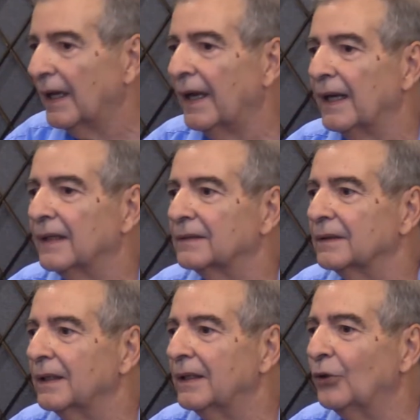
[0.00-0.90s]
And
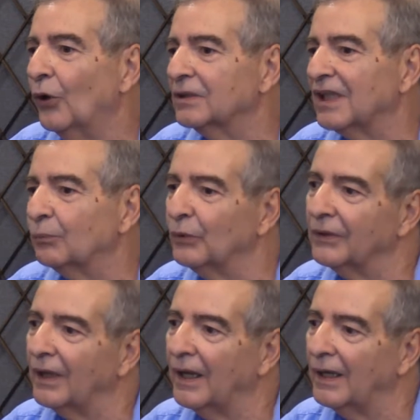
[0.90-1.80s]
he hooks up
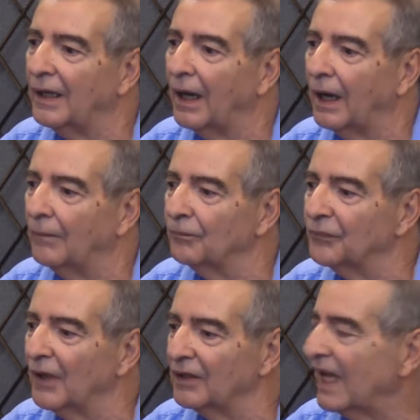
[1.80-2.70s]
with a
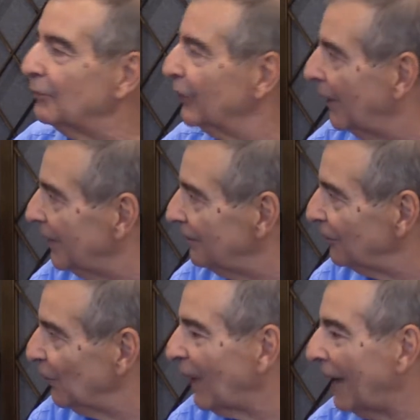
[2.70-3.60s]

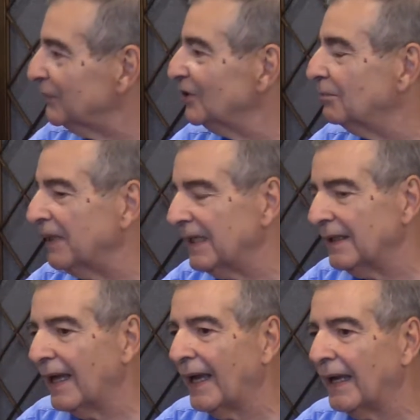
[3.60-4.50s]
librarian who happens to
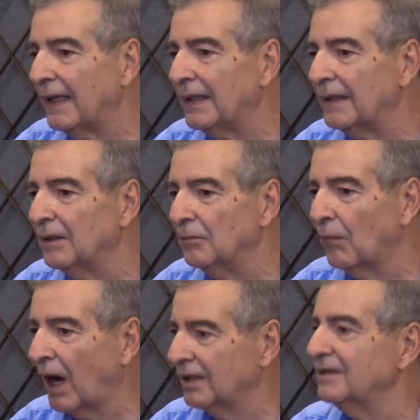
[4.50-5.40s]
be a
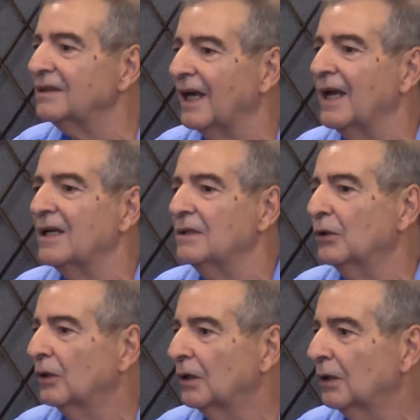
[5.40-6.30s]
modern-day
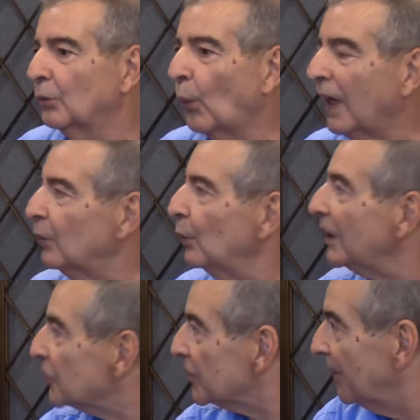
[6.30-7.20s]
white
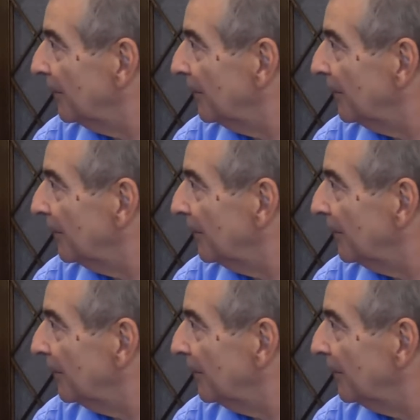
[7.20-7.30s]
witch.